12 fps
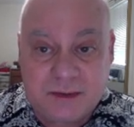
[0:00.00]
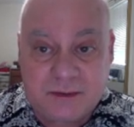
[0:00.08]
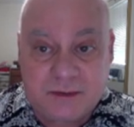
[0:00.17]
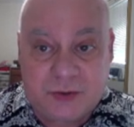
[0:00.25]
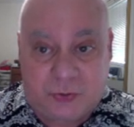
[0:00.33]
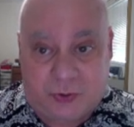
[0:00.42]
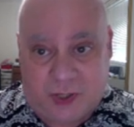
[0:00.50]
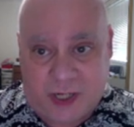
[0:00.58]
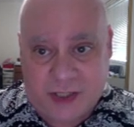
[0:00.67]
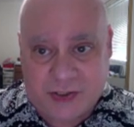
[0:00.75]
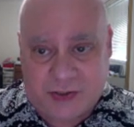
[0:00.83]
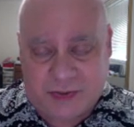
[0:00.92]

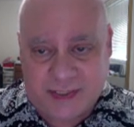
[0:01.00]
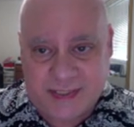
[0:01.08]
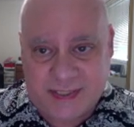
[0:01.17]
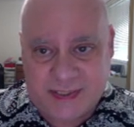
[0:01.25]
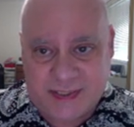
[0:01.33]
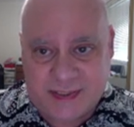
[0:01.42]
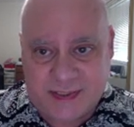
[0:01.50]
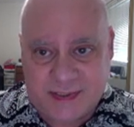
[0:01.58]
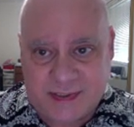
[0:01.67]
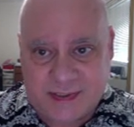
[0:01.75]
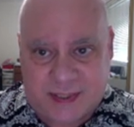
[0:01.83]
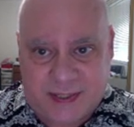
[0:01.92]
neurological
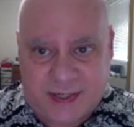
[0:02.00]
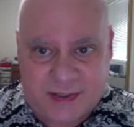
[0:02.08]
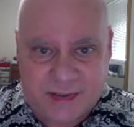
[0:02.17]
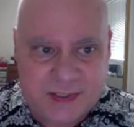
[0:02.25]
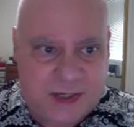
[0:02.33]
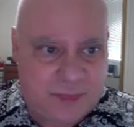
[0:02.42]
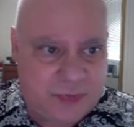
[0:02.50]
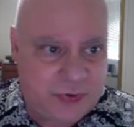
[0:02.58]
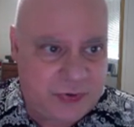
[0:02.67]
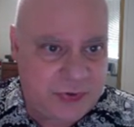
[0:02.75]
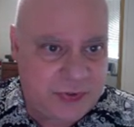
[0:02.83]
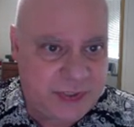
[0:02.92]
diseases like
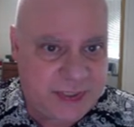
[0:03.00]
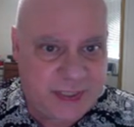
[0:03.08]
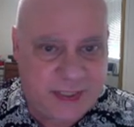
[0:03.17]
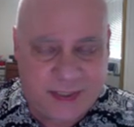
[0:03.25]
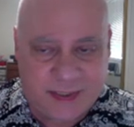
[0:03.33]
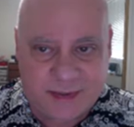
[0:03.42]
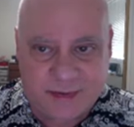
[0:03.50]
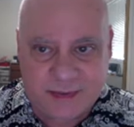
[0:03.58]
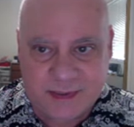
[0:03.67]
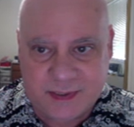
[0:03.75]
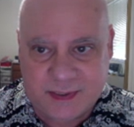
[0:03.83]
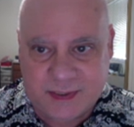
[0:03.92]
Alzheimer's and
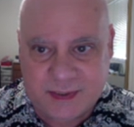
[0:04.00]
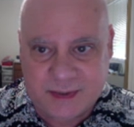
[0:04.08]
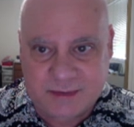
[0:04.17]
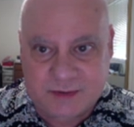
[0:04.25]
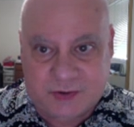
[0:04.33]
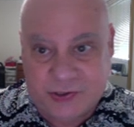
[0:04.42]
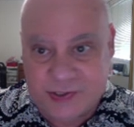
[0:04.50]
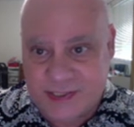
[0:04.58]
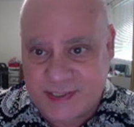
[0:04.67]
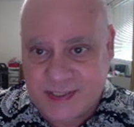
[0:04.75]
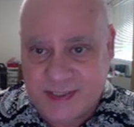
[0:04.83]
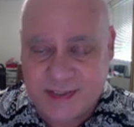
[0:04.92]
heart
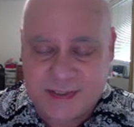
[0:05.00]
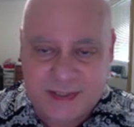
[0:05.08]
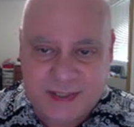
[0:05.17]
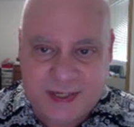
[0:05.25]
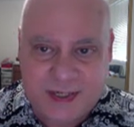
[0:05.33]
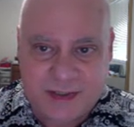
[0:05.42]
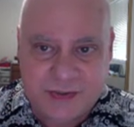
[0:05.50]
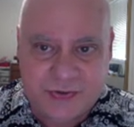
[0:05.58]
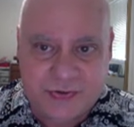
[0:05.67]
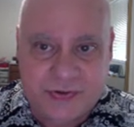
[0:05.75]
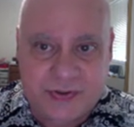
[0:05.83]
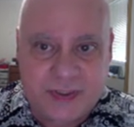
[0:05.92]
disease and
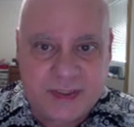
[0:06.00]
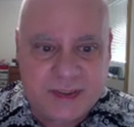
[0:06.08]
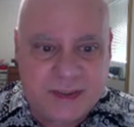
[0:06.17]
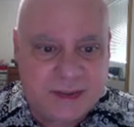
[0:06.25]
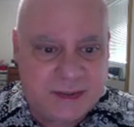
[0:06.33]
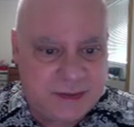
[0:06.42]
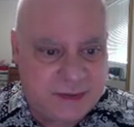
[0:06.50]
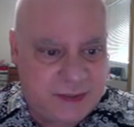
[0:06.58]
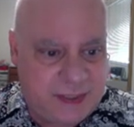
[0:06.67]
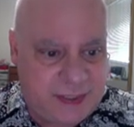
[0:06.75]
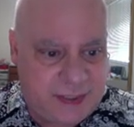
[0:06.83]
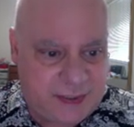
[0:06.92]
cancer,
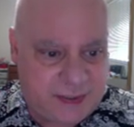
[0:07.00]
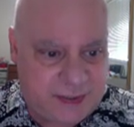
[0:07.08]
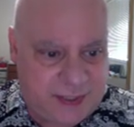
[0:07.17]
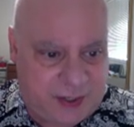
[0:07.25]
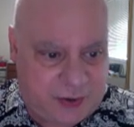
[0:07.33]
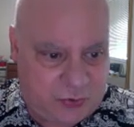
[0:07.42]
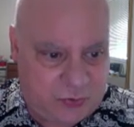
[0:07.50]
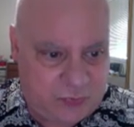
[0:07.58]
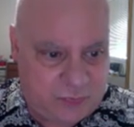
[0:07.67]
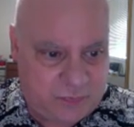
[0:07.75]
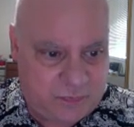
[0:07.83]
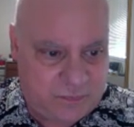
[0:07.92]
and how
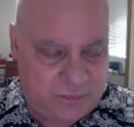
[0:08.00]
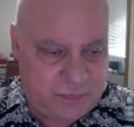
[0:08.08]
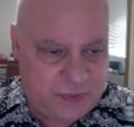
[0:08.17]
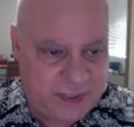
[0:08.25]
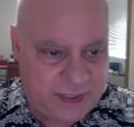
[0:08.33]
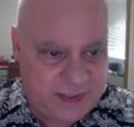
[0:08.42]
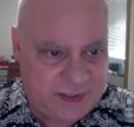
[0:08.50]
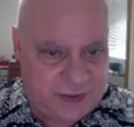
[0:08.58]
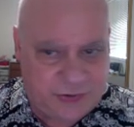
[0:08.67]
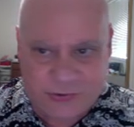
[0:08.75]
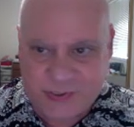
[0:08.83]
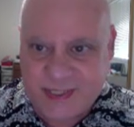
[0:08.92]
this
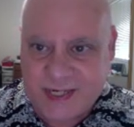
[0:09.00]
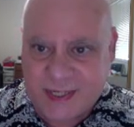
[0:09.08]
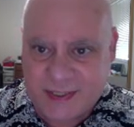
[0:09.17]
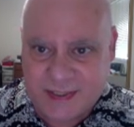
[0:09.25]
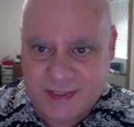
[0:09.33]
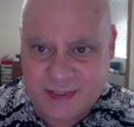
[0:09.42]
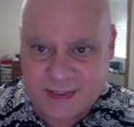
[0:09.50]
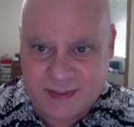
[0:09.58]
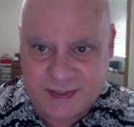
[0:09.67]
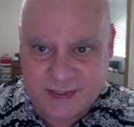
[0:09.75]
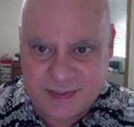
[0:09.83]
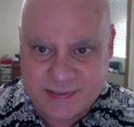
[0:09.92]
understanding
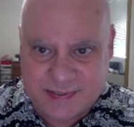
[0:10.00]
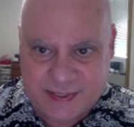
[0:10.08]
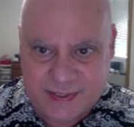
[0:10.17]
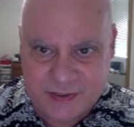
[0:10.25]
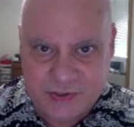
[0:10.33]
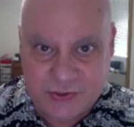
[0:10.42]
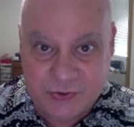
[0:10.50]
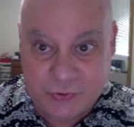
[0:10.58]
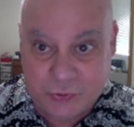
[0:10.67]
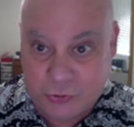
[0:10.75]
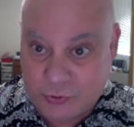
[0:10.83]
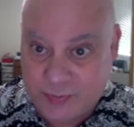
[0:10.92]
has led us to new
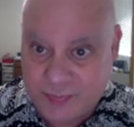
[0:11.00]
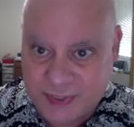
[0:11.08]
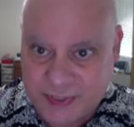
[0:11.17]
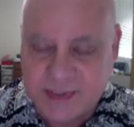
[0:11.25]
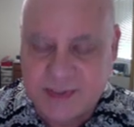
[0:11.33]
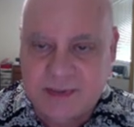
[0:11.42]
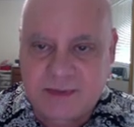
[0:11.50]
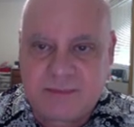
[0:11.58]
treatments